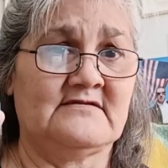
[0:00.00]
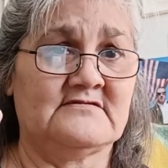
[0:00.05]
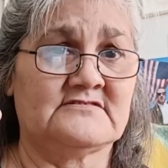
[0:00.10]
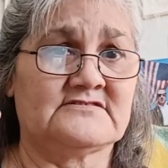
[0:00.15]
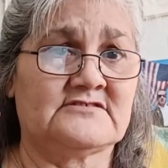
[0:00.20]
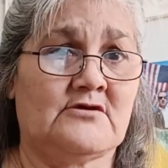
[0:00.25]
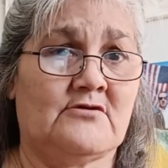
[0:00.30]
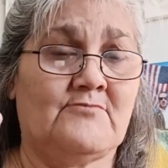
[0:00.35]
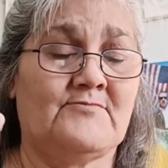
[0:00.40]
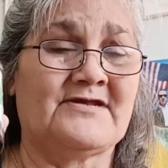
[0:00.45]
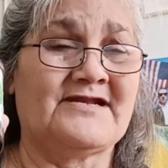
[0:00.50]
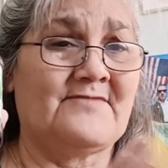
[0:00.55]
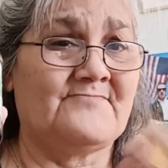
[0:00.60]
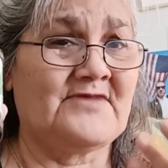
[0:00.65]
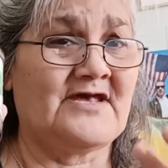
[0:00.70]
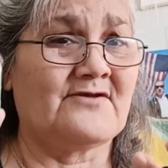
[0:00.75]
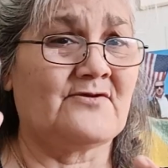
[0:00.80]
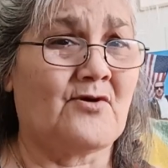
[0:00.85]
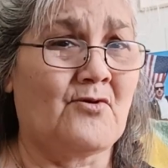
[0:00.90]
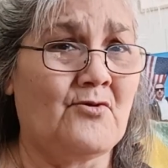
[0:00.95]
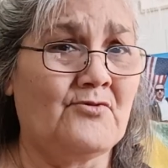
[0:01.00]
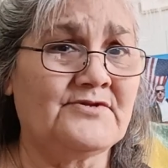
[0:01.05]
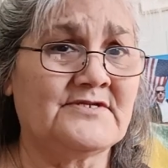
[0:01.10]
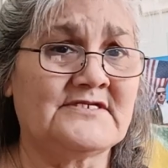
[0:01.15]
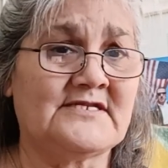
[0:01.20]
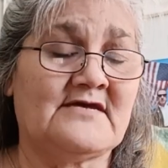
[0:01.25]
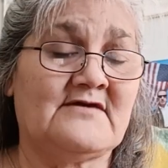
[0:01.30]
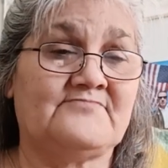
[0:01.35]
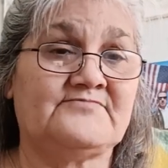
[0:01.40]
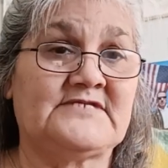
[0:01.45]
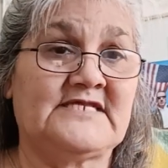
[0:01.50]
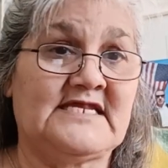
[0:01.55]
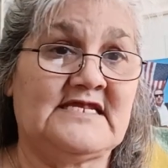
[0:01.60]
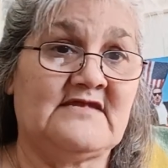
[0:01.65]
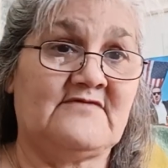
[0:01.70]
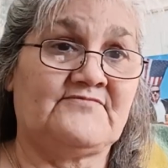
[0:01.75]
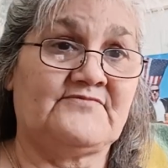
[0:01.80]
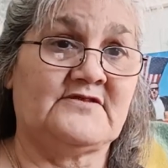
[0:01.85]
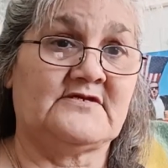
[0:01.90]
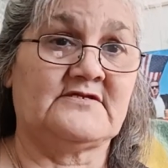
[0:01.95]
So, but I'm not old enough to
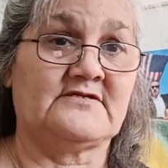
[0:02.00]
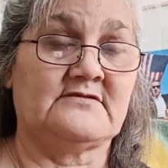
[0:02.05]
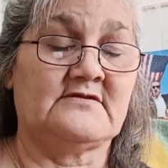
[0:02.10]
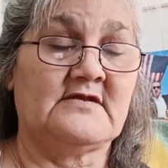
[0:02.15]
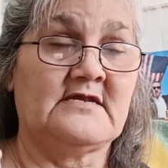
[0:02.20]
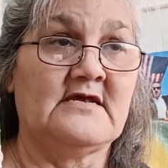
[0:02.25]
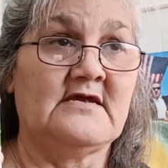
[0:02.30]
get the